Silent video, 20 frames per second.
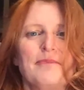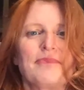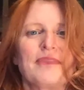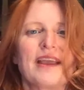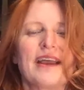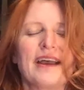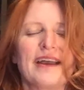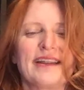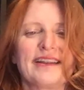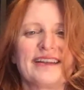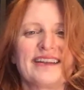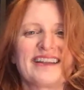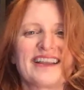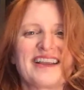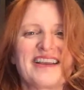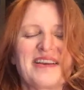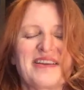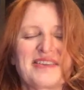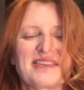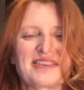And
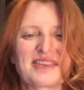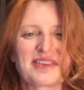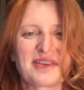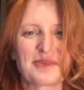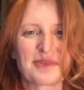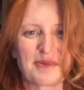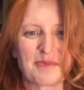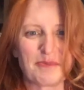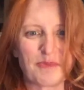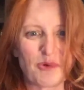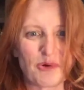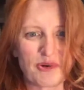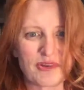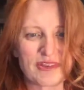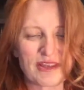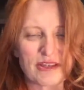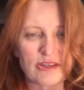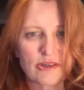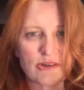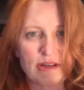so the more
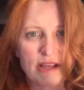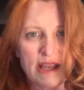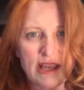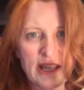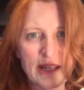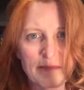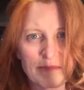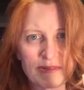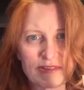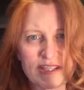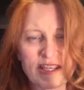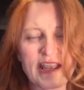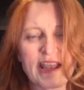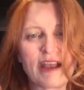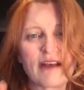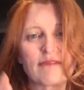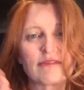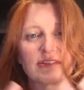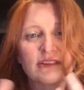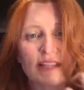that you're able to
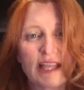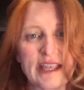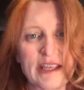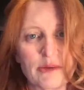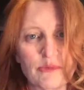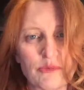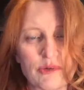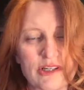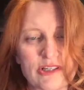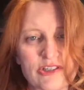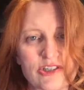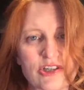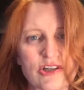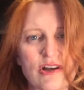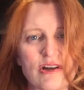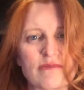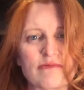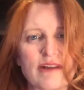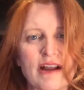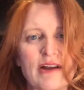have language
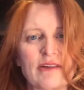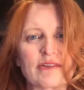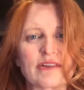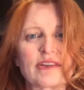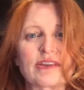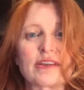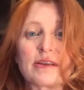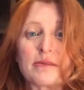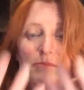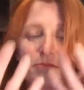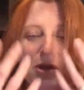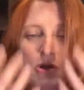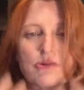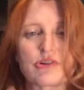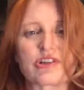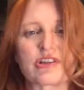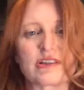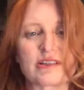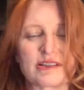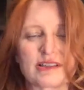around the
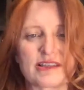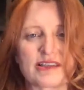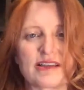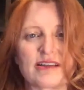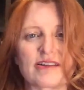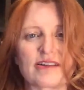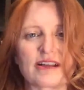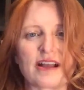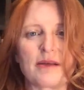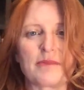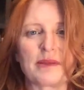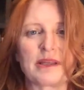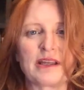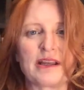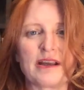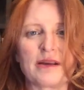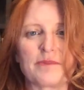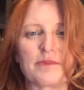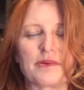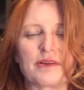emotions that are coming
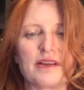up,